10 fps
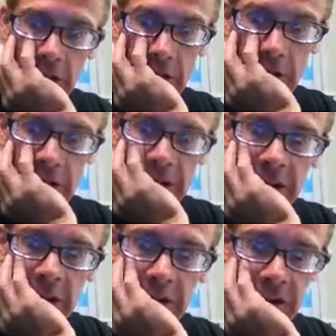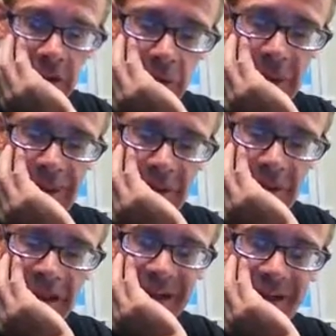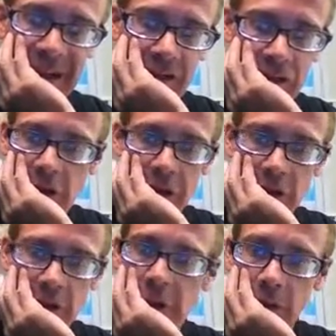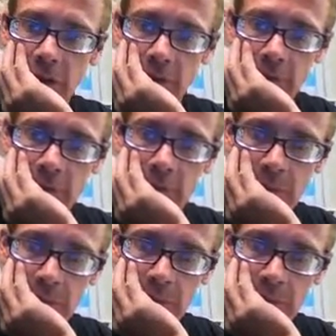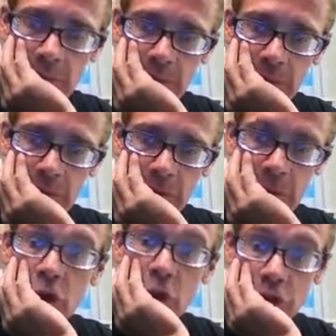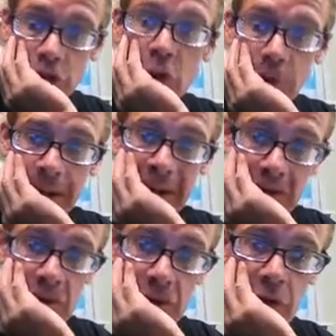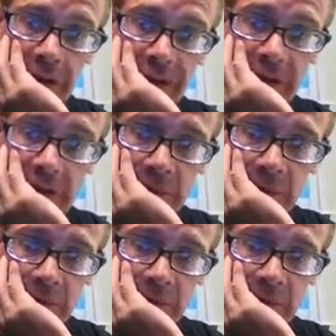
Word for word: You're the one causing the harassing. My fans aren't doing it. Your troll base is doing it.